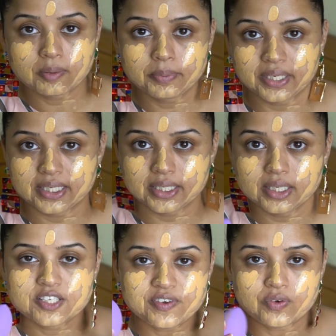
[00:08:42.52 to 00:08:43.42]
to blend
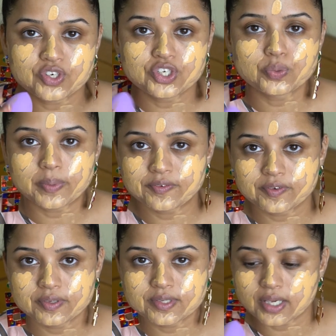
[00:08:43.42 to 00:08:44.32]
completely this
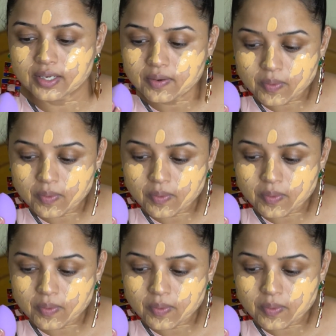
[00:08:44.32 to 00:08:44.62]
foundation to my